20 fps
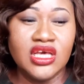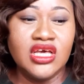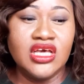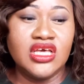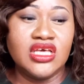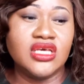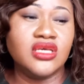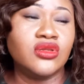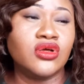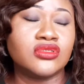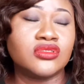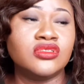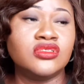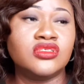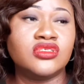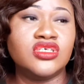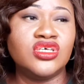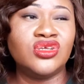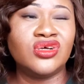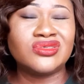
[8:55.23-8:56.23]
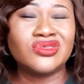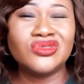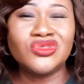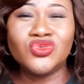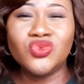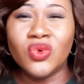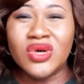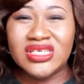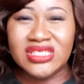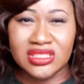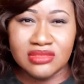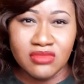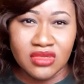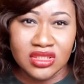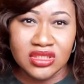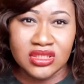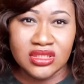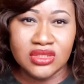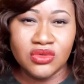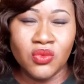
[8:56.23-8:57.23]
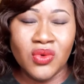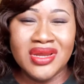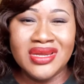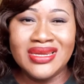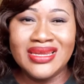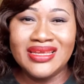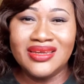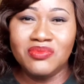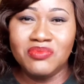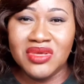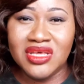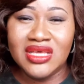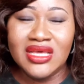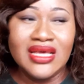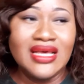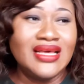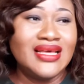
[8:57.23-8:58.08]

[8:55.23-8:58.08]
He doesn't waste money when need be.